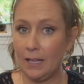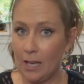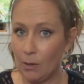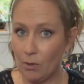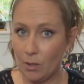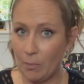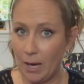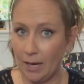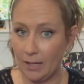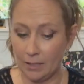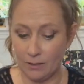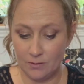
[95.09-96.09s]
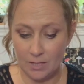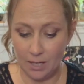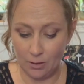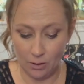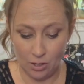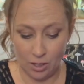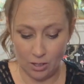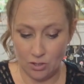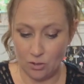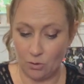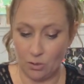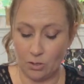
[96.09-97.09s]
came with a pack of tarot cards
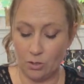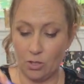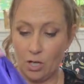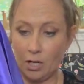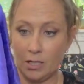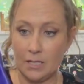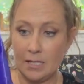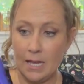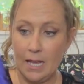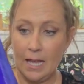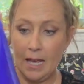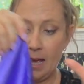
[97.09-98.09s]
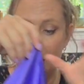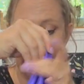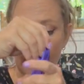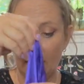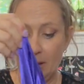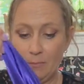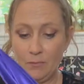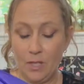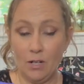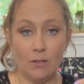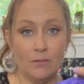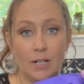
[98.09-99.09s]
or oracle cards. And,
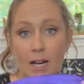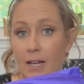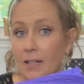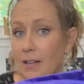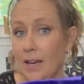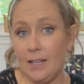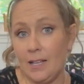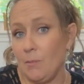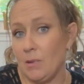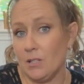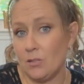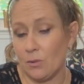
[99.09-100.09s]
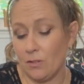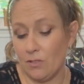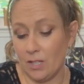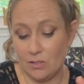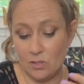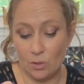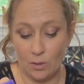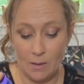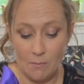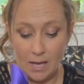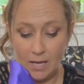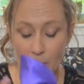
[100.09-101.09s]
I keep these sort of things. So it
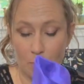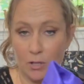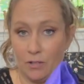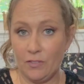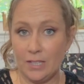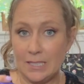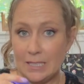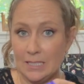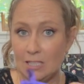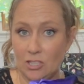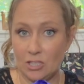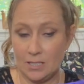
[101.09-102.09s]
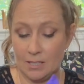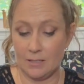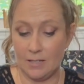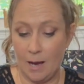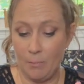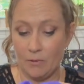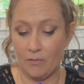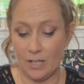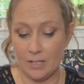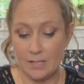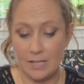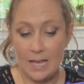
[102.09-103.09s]
made a perfect addition to the top of
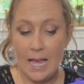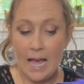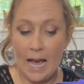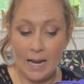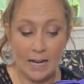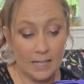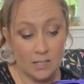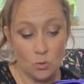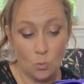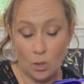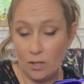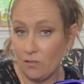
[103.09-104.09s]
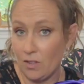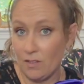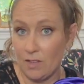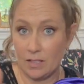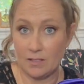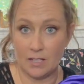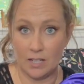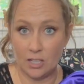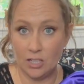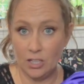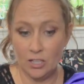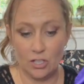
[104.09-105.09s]
this. And I guess one of the things that I
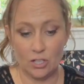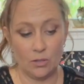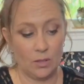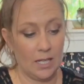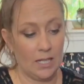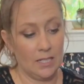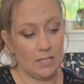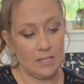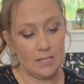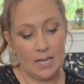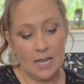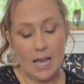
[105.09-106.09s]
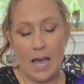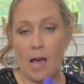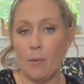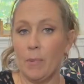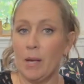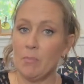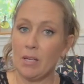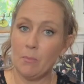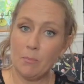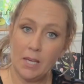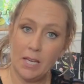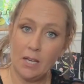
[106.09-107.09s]
could do is at my
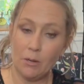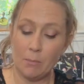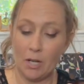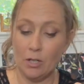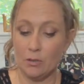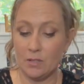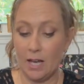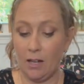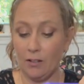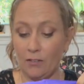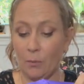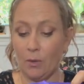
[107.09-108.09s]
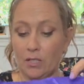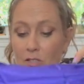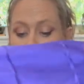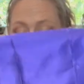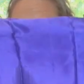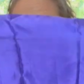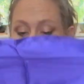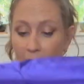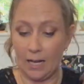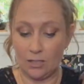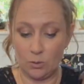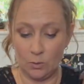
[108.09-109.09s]
B&B or my hotel, if I wanted to do an
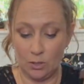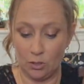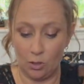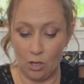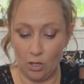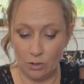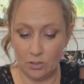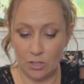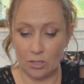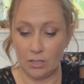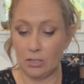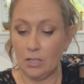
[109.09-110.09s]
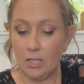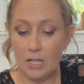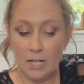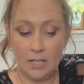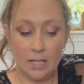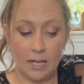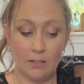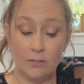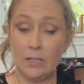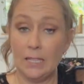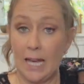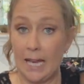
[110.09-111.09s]
actual little altar kind of
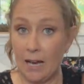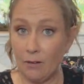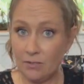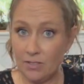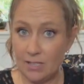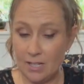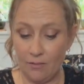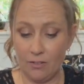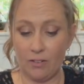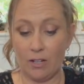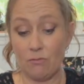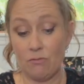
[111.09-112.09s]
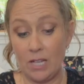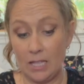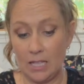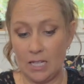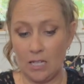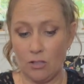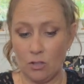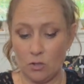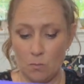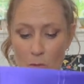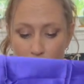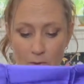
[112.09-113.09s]
layout of stuff, if I really needed those
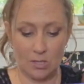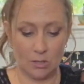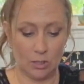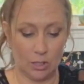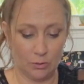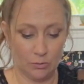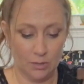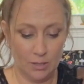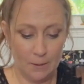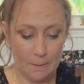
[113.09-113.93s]
moments alone,